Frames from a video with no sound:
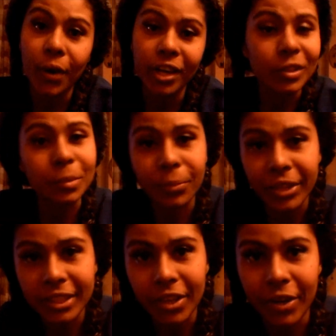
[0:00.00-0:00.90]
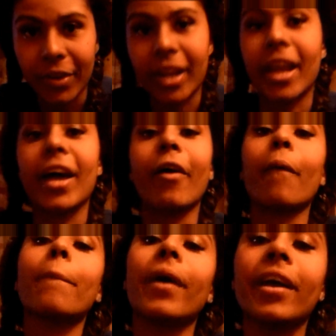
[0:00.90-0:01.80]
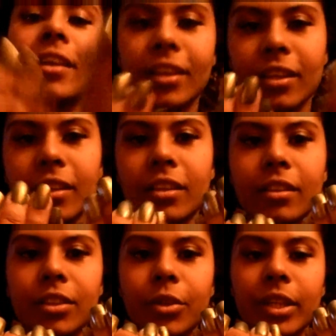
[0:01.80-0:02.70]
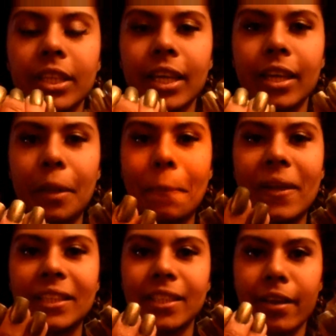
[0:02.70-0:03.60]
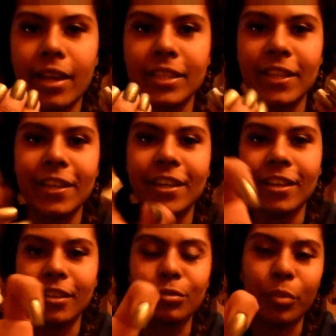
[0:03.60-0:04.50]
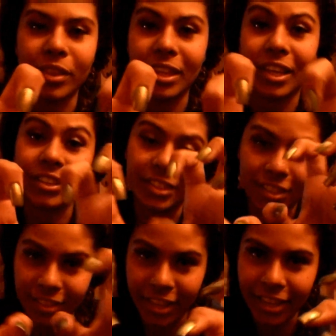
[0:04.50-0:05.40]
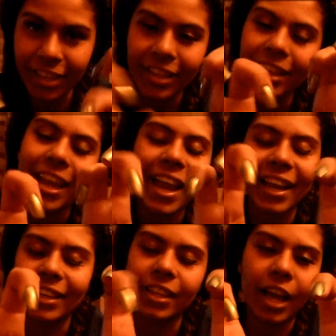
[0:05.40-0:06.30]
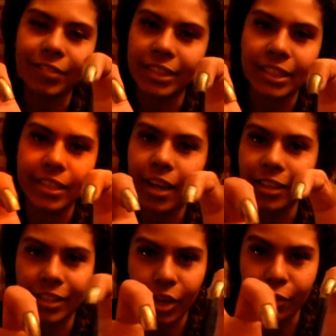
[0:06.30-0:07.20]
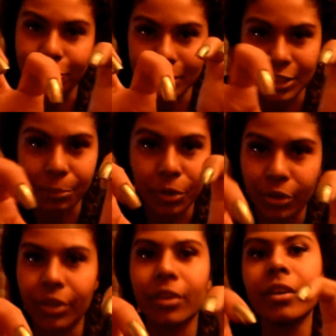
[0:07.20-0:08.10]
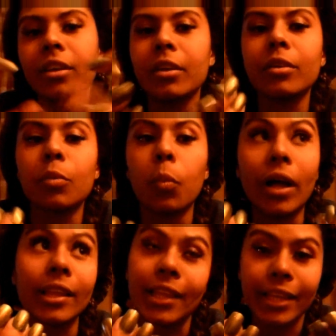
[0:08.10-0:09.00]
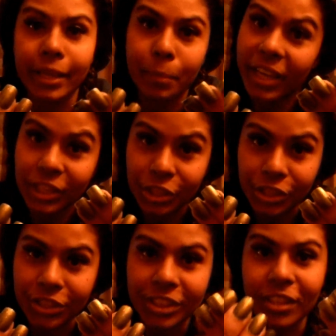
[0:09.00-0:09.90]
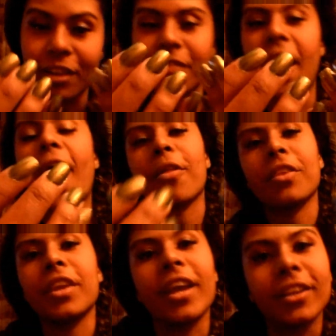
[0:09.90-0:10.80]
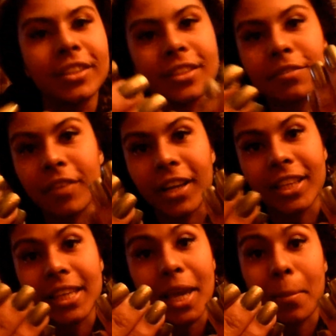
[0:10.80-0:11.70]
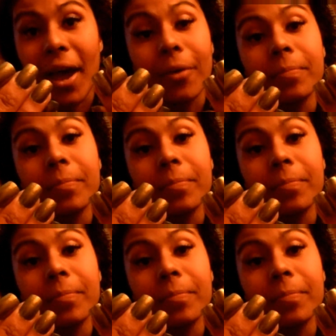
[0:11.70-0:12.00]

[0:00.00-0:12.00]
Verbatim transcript: So I know it's pretty dark right now, but you can get a basic idea of what the nails look like, and obviously I'll end off with some good well-lit pictures of how the nails finally came